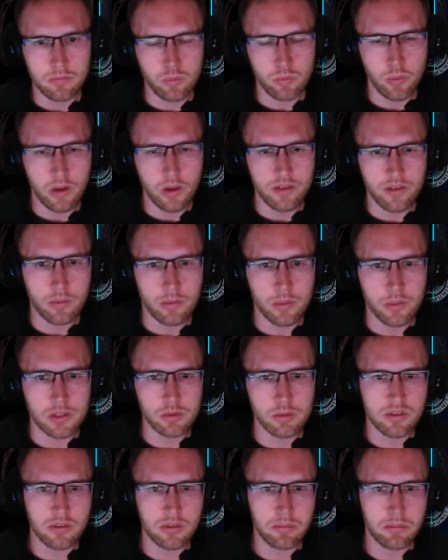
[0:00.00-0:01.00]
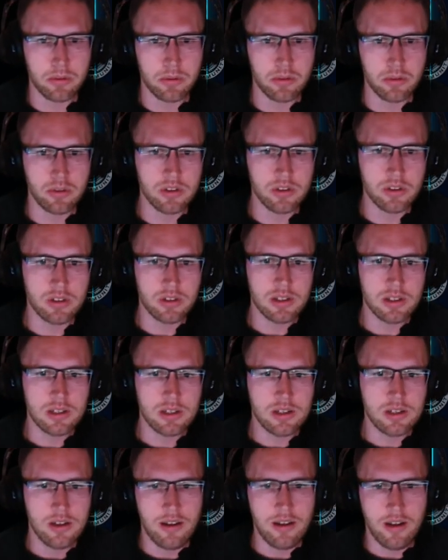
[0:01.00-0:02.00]
We have the Windows input
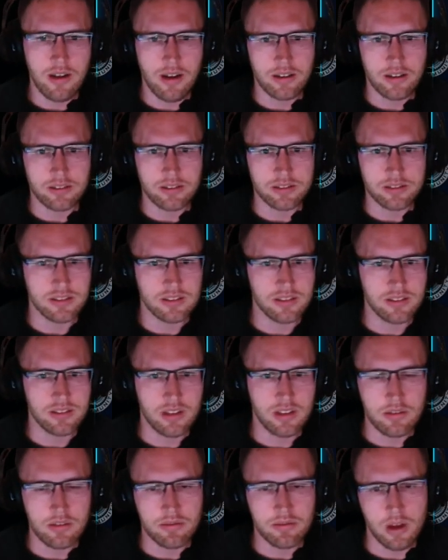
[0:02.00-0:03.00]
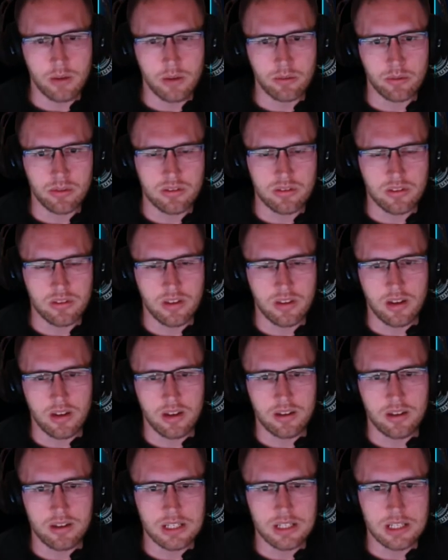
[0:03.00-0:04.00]
and the other values that
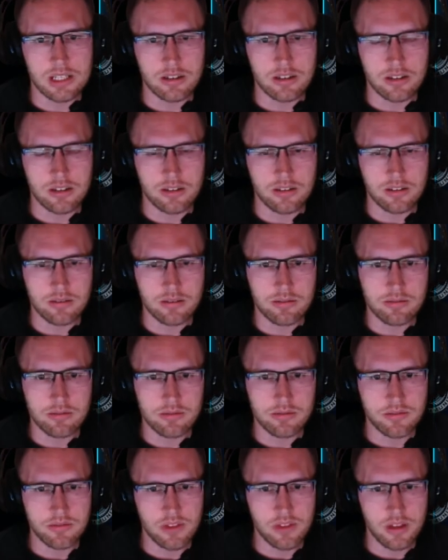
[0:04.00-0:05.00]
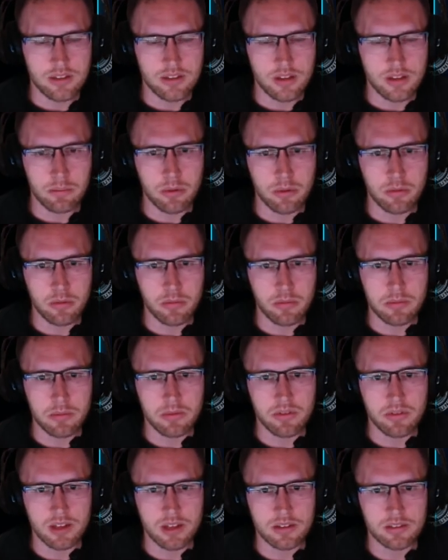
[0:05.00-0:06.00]
the input might be
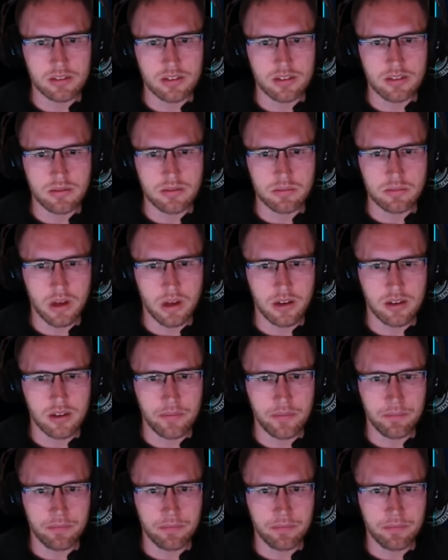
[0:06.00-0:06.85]
recognized by.